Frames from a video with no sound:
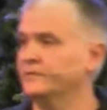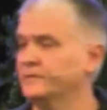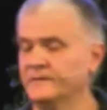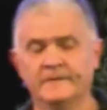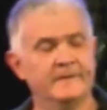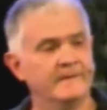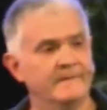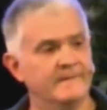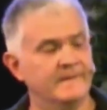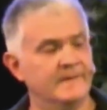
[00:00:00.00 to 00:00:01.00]

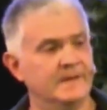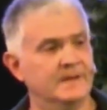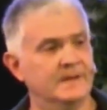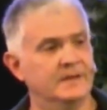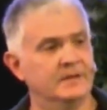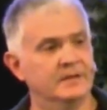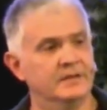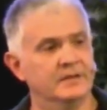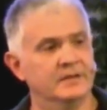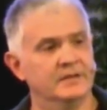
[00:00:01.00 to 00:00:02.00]

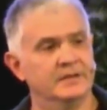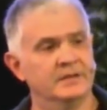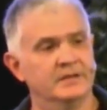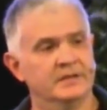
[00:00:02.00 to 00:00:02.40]
(silence)